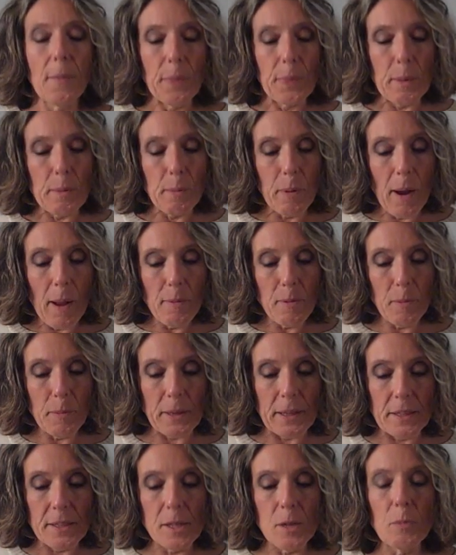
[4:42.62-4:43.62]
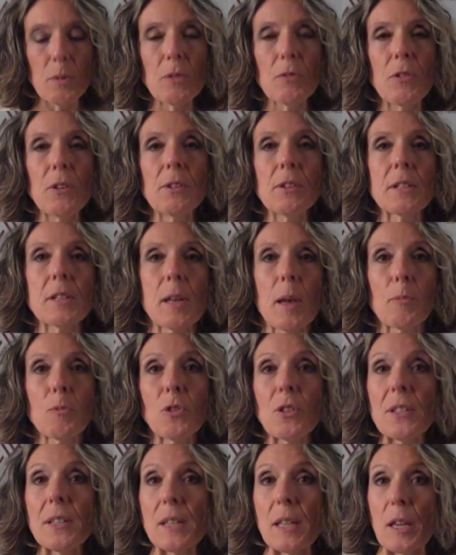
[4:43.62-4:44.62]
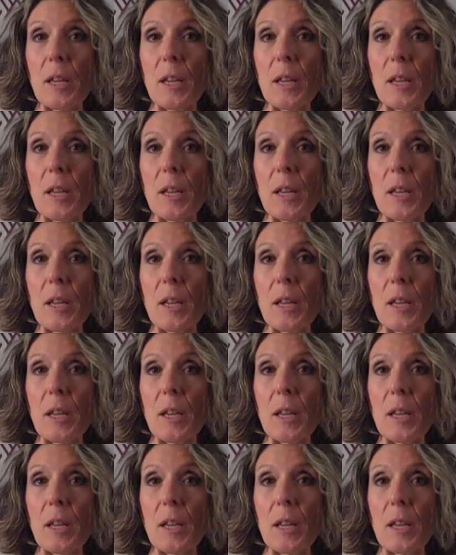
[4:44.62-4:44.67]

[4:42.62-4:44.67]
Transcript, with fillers: The problem is that, with few exceptions,